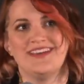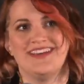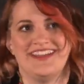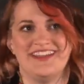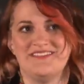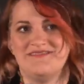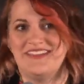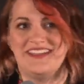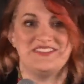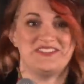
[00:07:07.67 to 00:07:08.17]

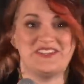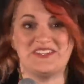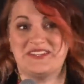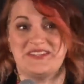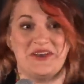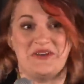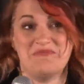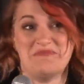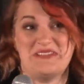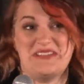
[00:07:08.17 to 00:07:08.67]
And eventually
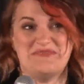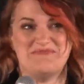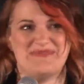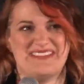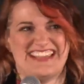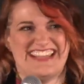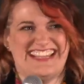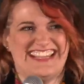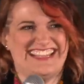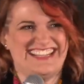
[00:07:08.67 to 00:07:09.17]
they'll meet
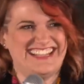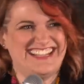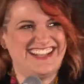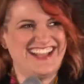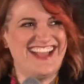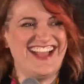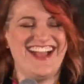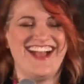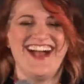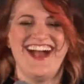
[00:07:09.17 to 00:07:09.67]
me.
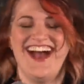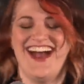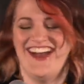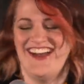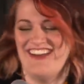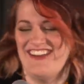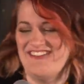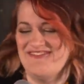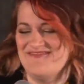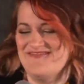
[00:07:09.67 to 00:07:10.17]

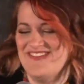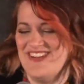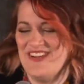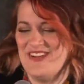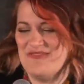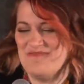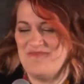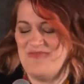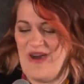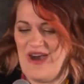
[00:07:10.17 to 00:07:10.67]

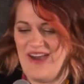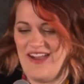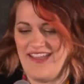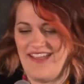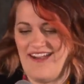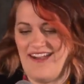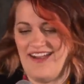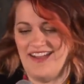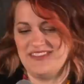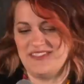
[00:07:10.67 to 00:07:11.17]

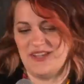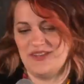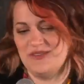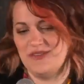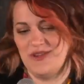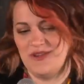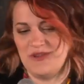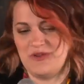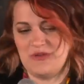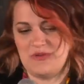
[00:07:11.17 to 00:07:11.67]
but I don't
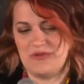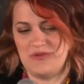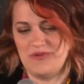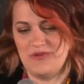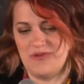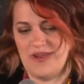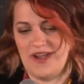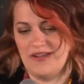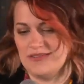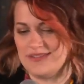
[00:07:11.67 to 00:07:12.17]
know
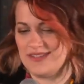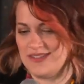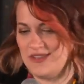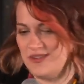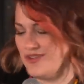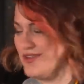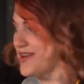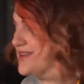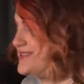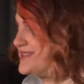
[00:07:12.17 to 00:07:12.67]
who else
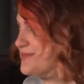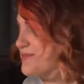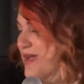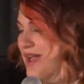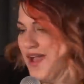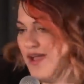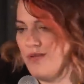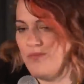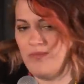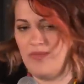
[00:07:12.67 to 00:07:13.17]
you guys
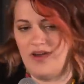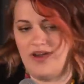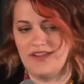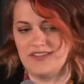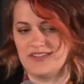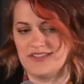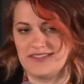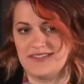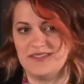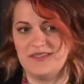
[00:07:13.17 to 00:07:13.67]
met, but I
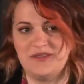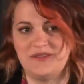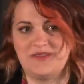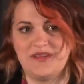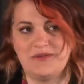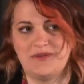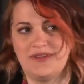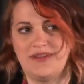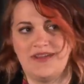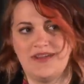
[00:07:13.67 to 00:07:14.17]
just knew
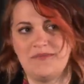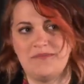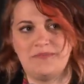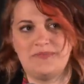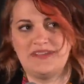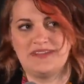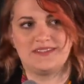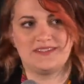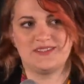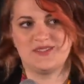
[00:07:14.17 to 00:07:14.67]
they were like
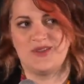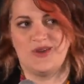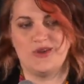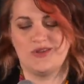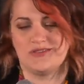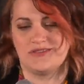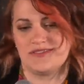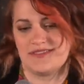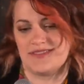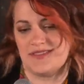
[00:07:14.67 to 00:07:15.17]
big dogs.